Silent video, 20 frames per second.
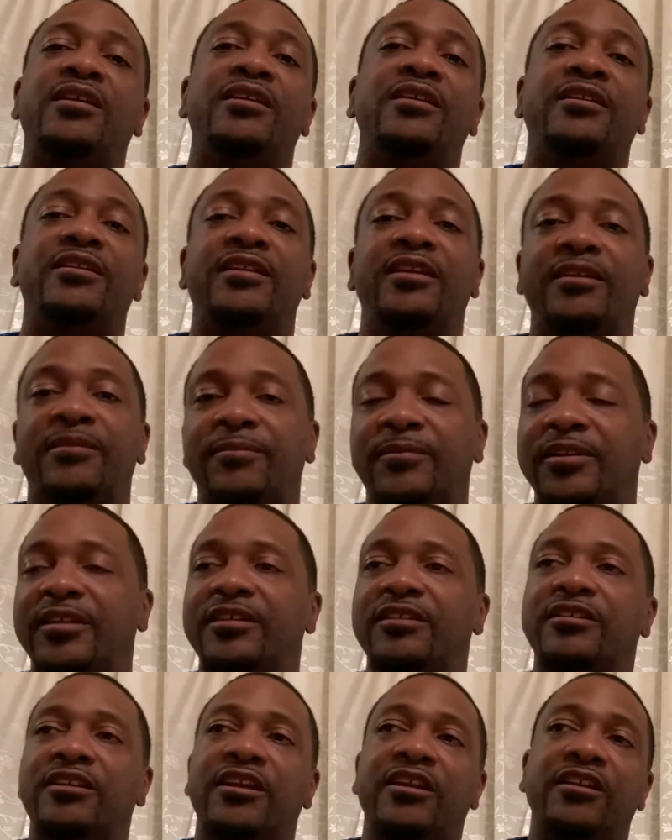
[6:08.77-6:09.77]
Then when he
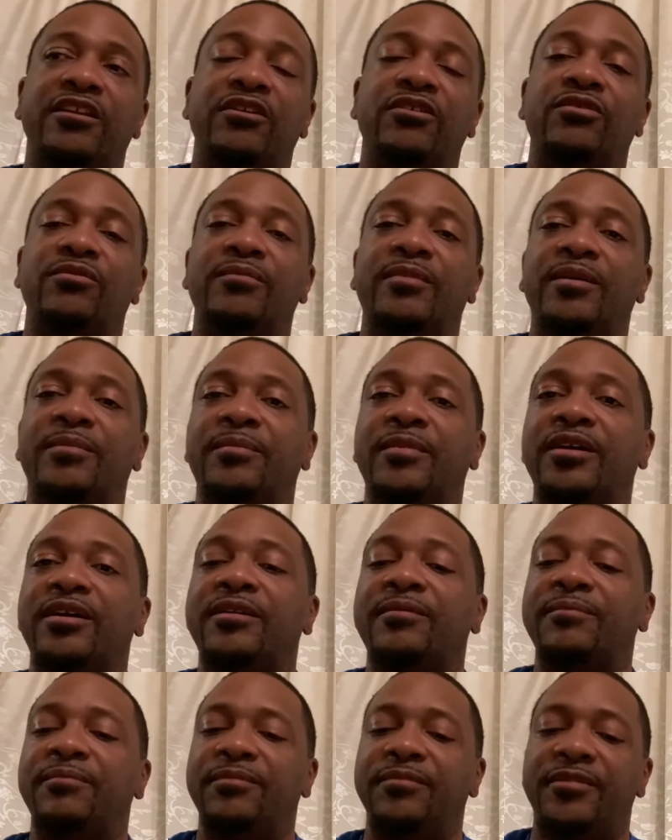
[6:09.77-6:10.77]
said, yo, my
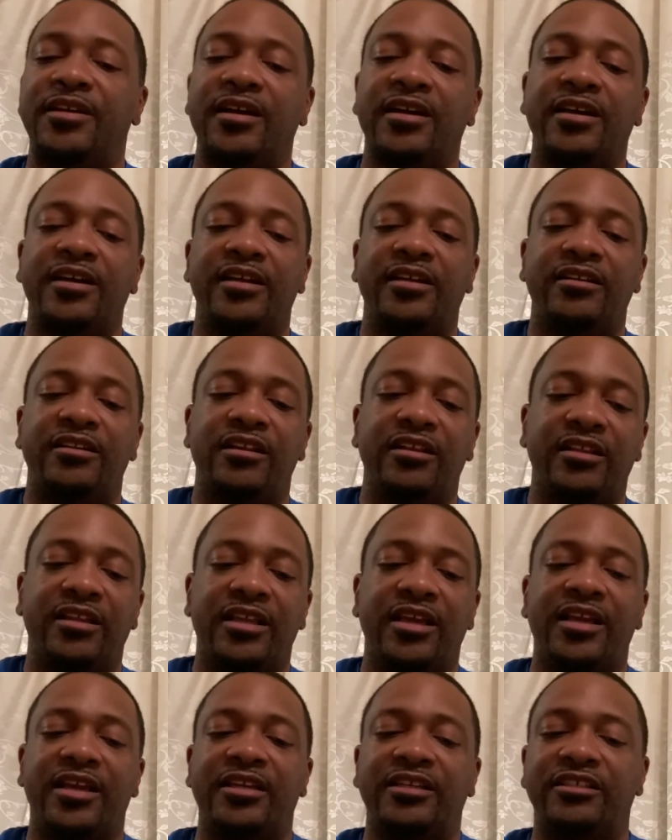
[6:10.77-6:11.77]
mom died the
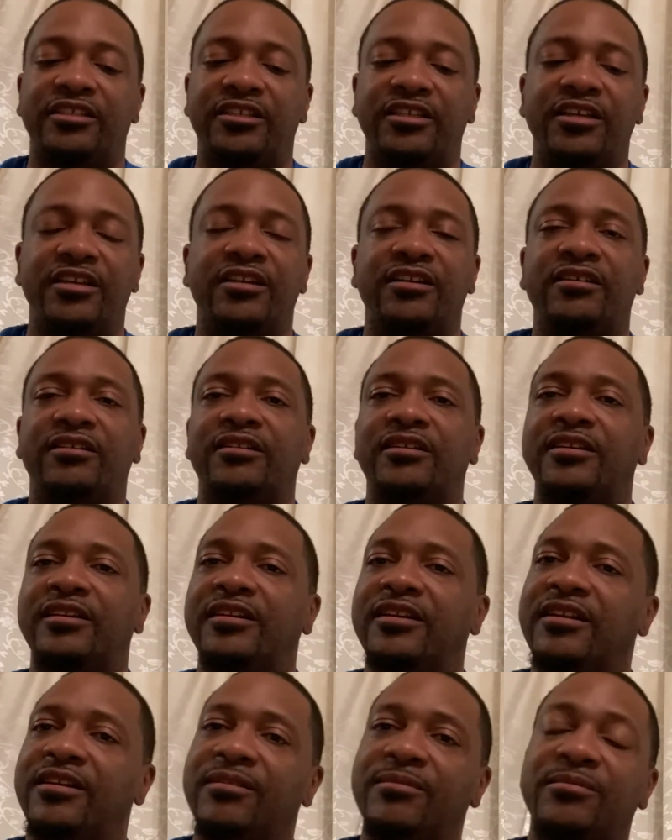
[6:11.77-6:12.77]
last year, you
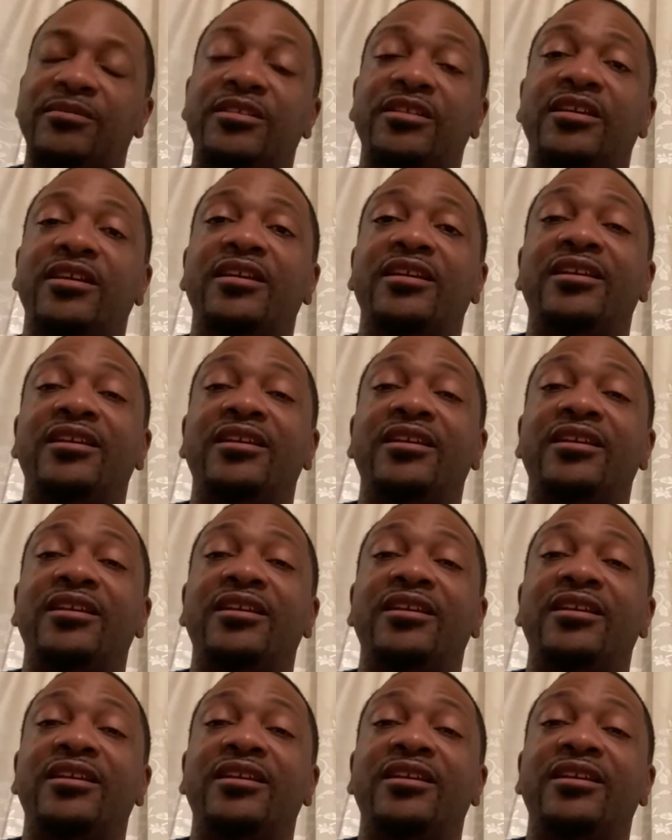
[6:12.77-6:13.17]
know what I'm saying?